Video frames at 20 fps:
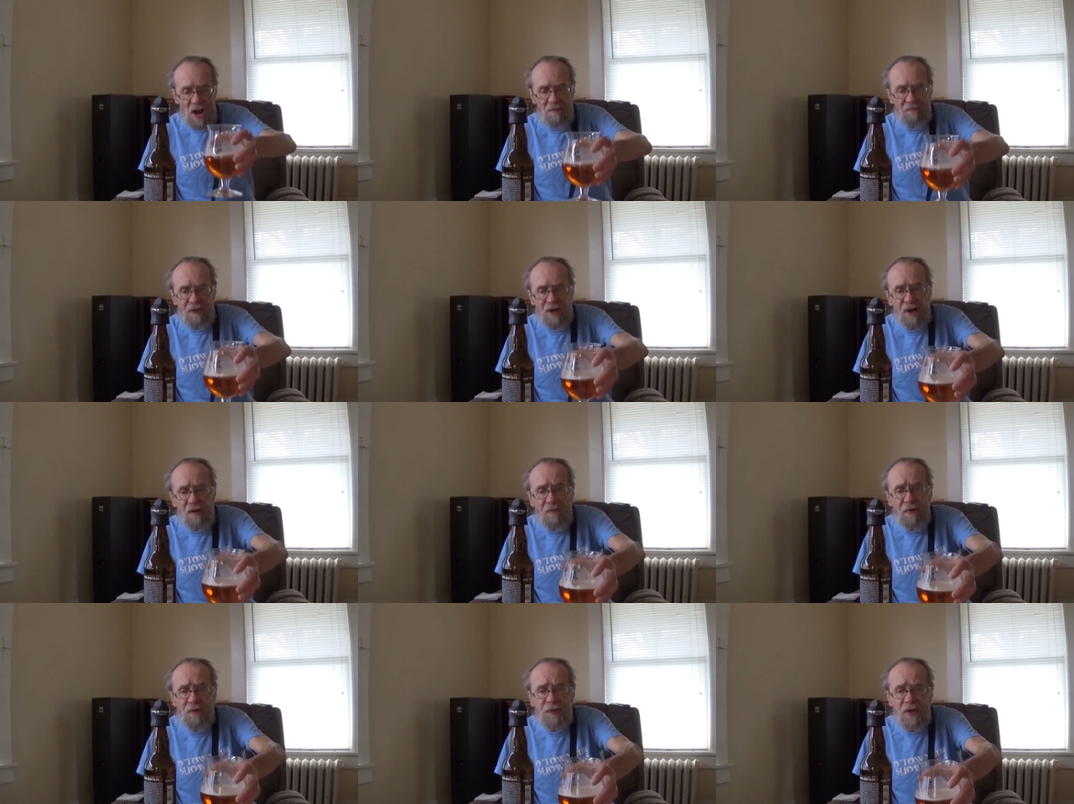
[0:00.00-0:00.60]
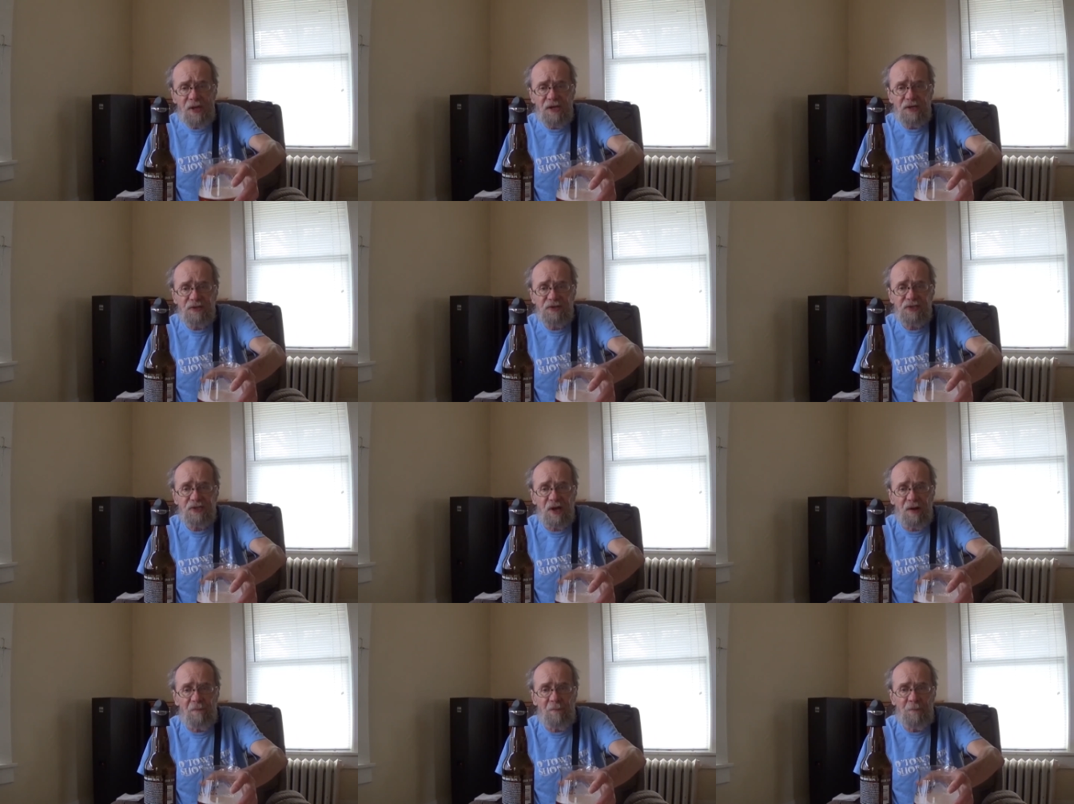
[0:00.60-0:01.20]
but
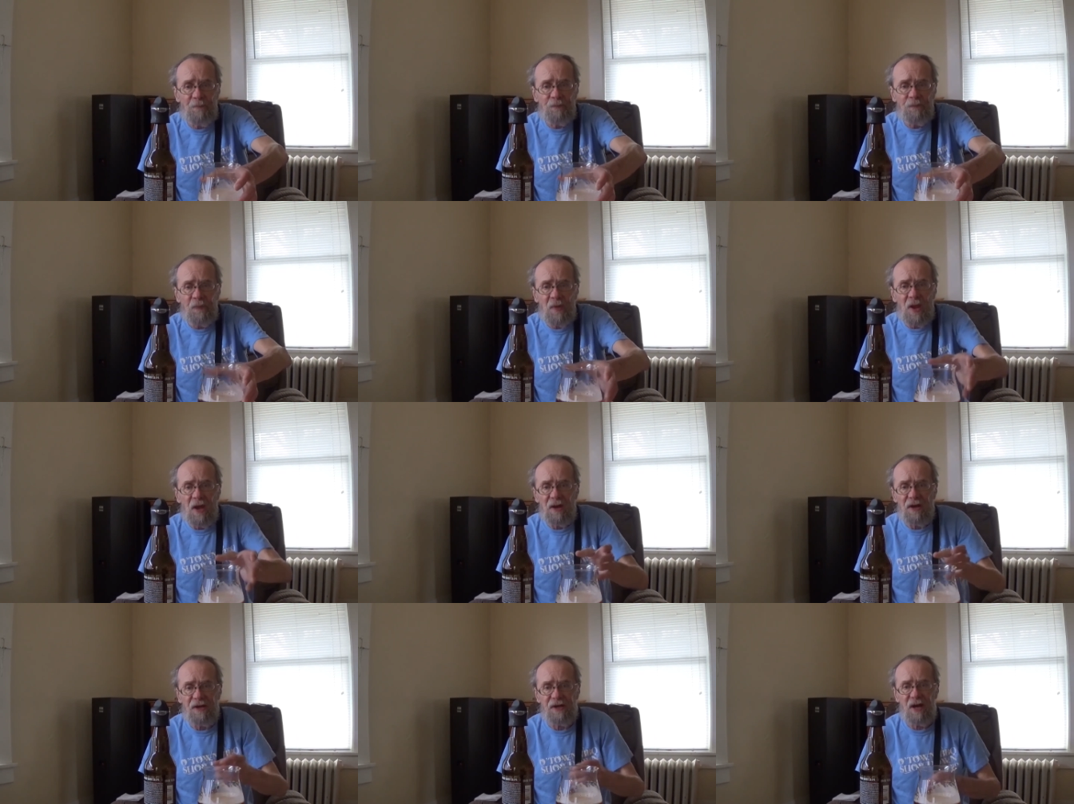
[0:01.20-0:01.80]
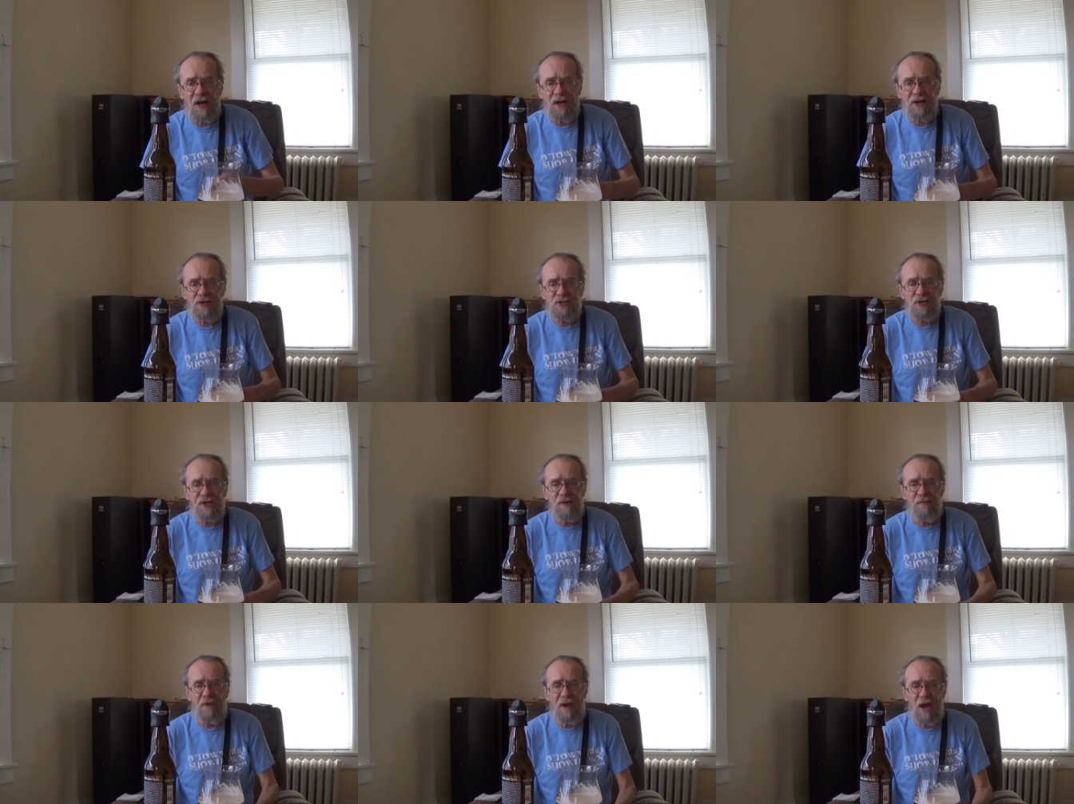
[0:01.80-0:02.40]
everything's
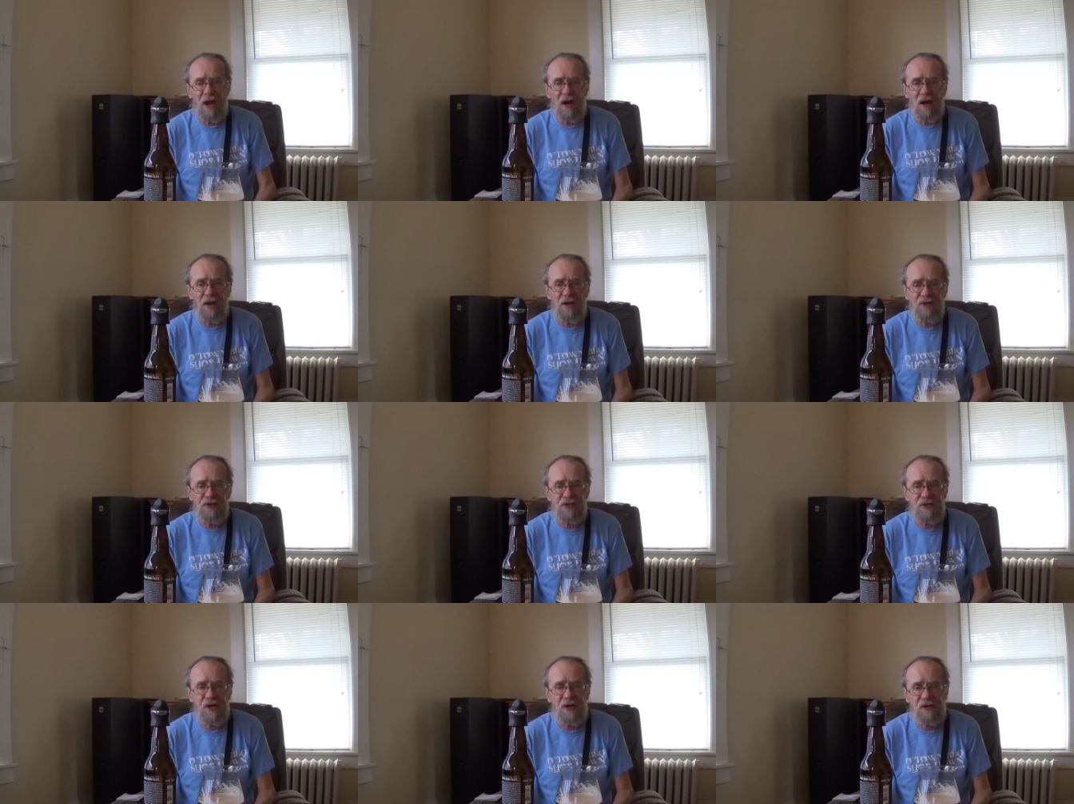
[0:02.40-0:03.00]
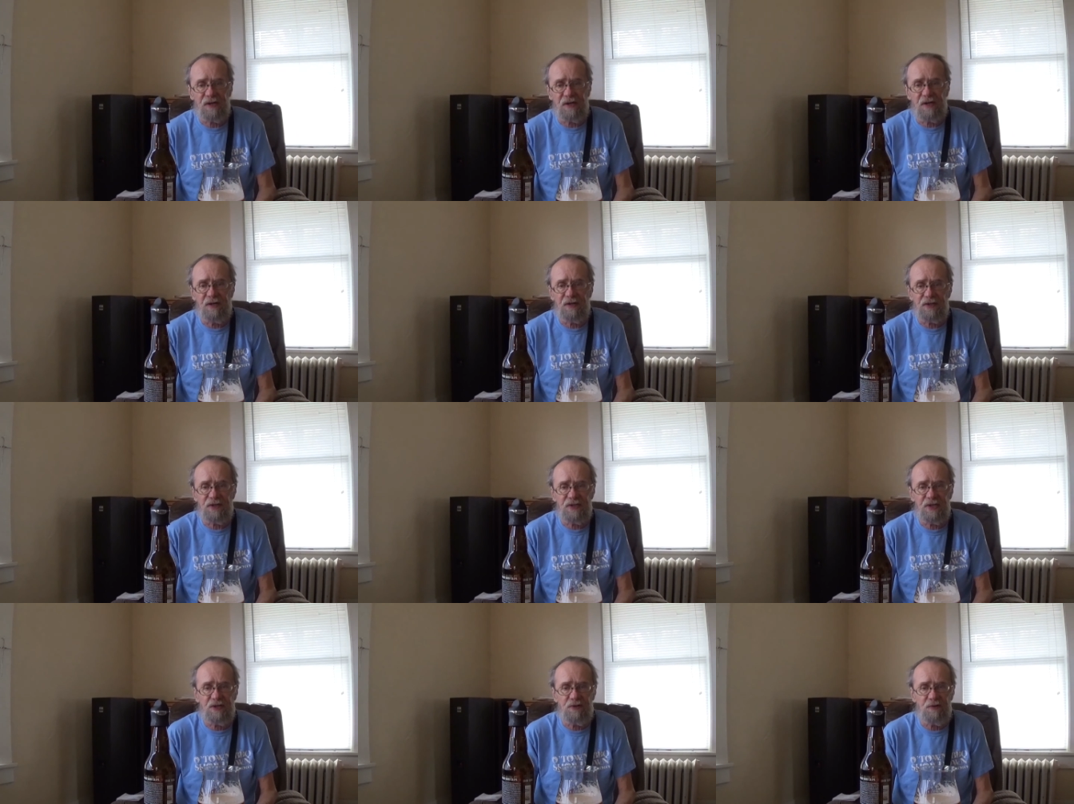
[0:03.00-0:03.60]
nicely balanced. Got the
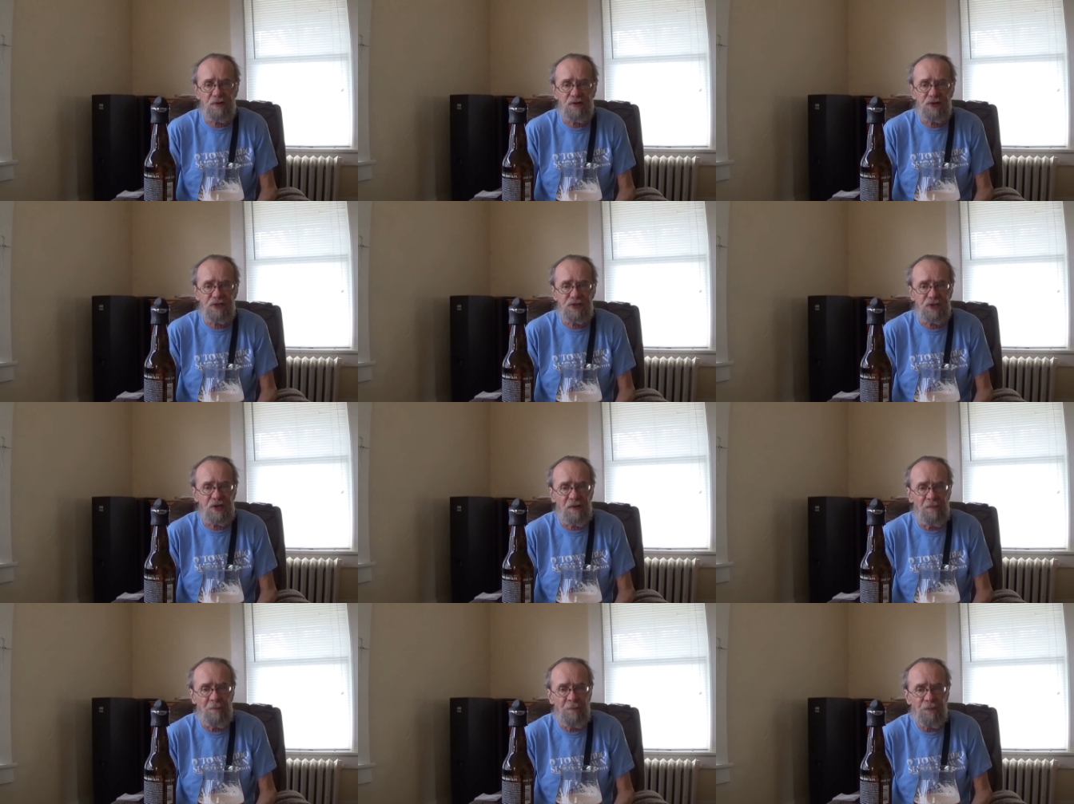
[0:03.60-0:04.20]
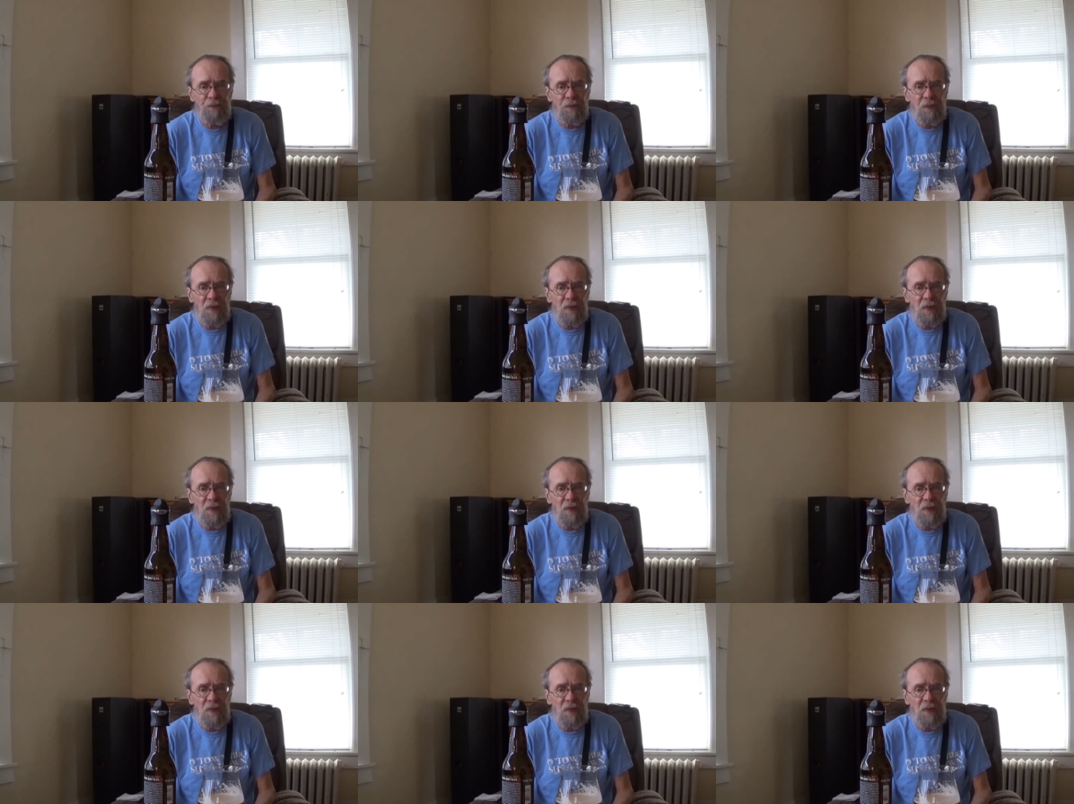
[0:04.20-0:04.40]
citrus, um,